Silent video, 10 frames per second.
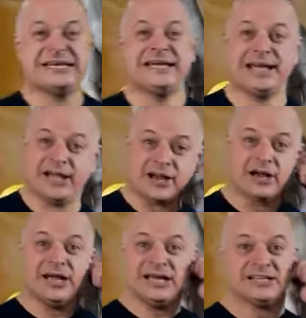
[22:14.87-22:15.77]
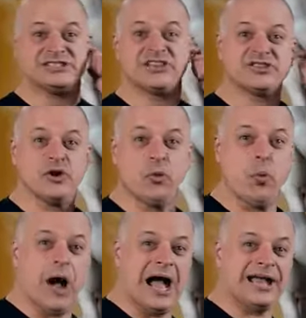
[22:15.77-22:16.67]
here is that the
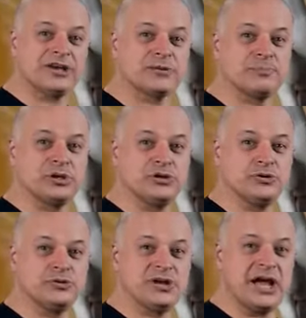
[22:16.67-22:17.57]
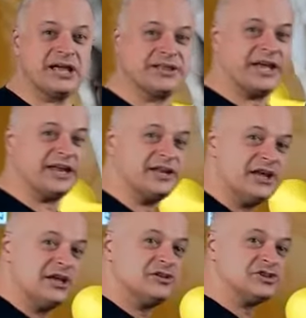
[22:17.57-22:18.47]
wider balloon dilated,
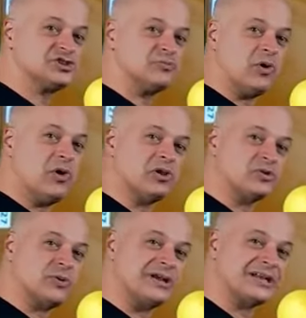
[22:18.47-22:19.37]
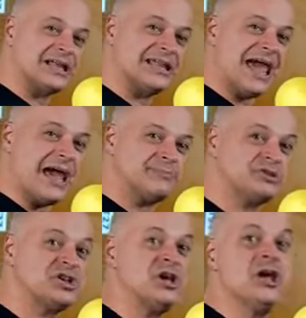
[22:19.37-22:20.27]
the smaller one collapsed.
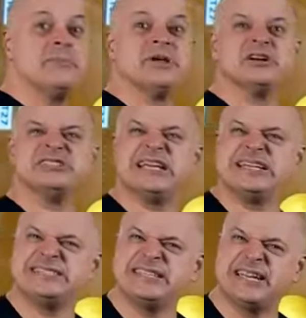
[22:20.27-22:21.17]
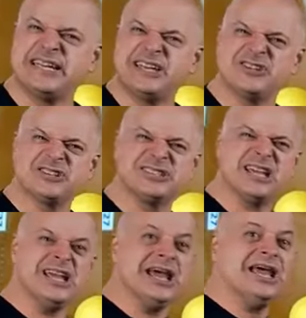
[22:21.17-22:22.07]
Because isn't it
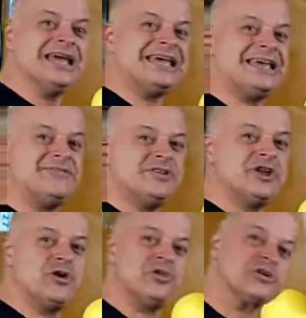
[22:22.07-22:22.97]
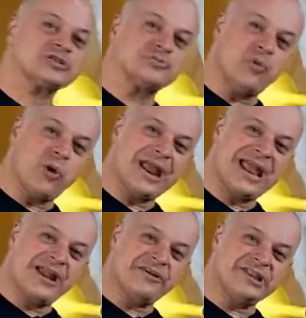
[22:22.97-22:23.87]
interesting? Even though there was more
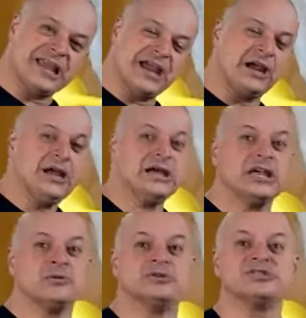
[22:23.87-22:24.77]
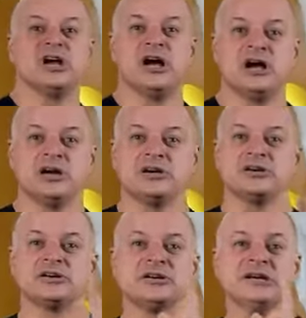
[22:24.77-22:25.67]
air in there, it was
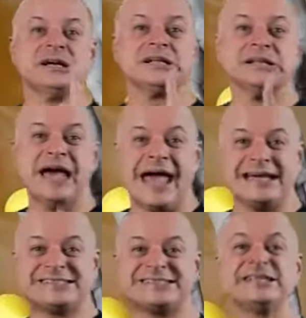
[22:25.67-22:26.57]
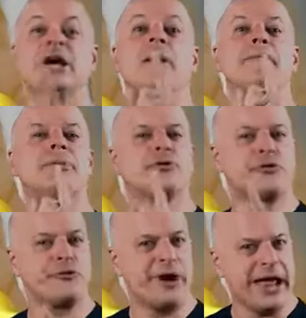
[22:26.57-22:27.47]
under less
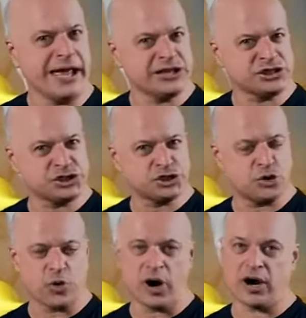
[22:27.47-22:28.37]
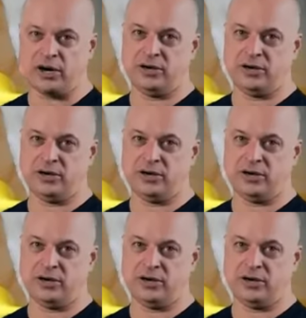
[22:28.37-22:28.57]
pressure.